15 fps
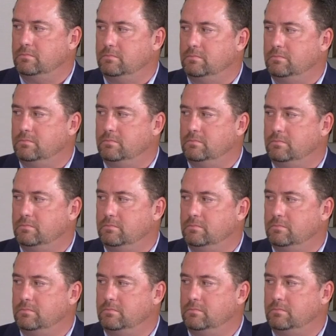
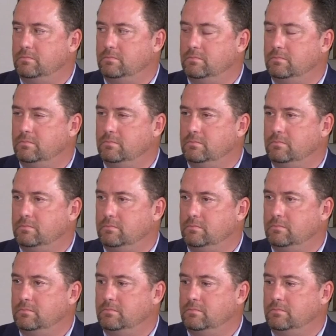
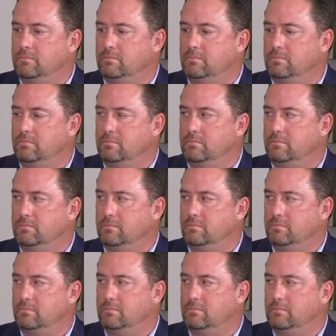
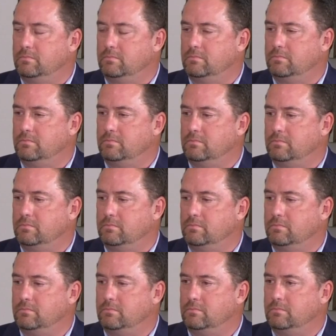
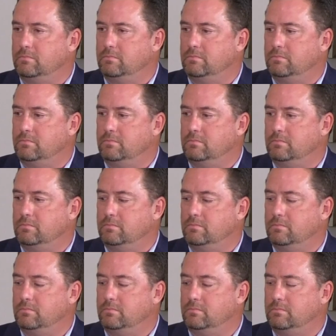
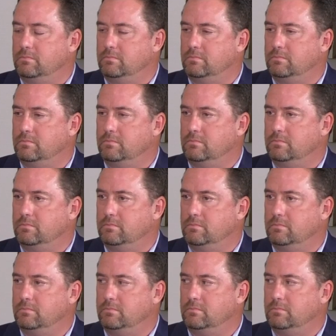
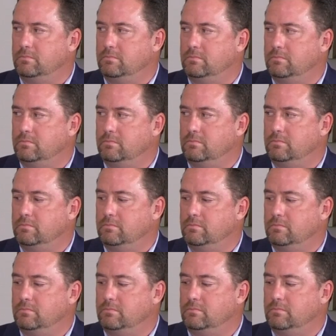
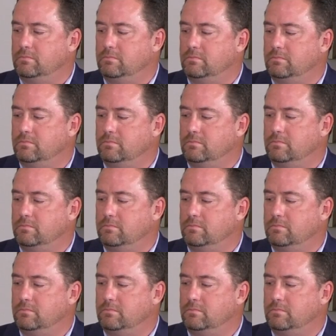[no speech]